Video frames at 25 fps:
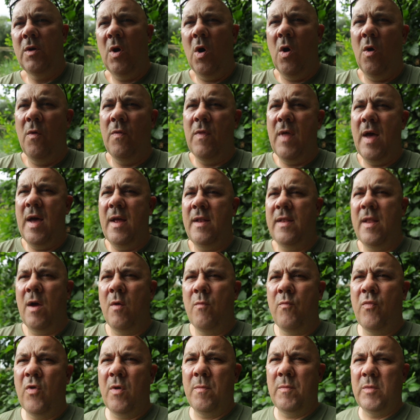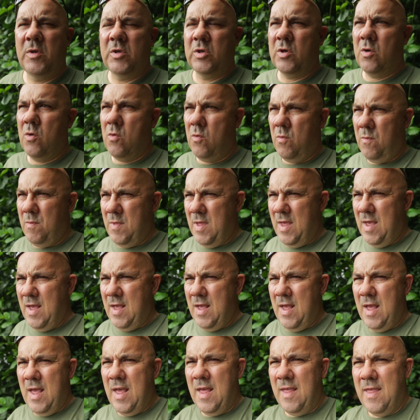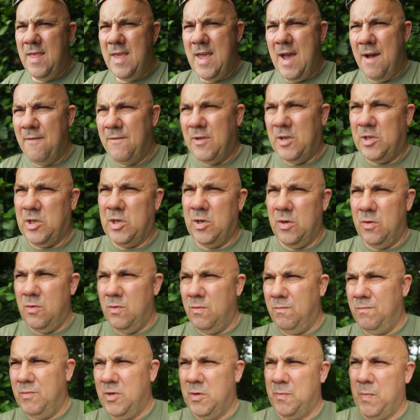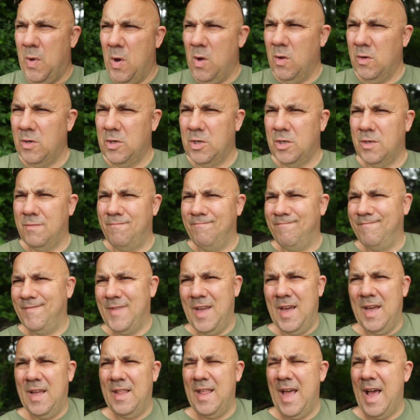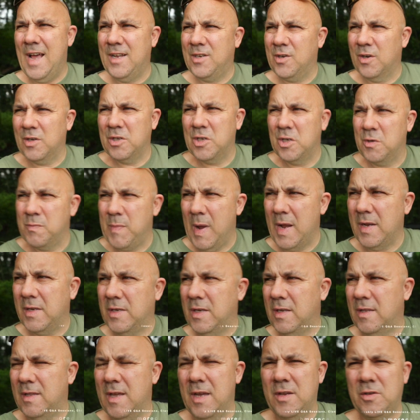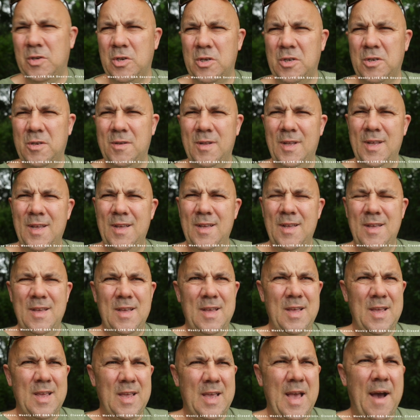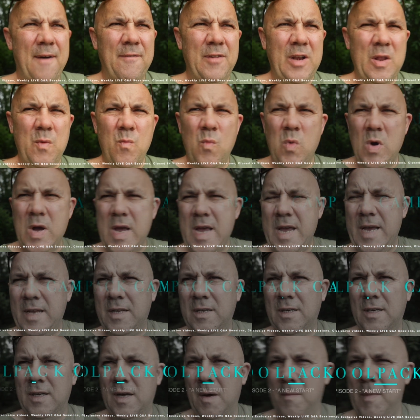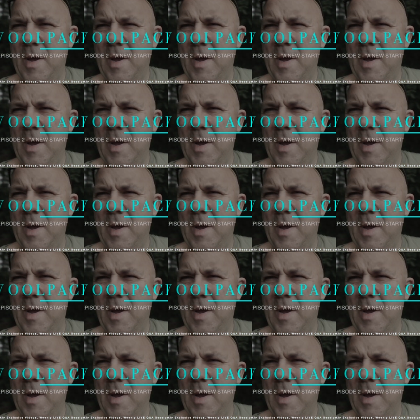on that, no problem at all. The other two spots, as I suspected, they're just covered in weed. I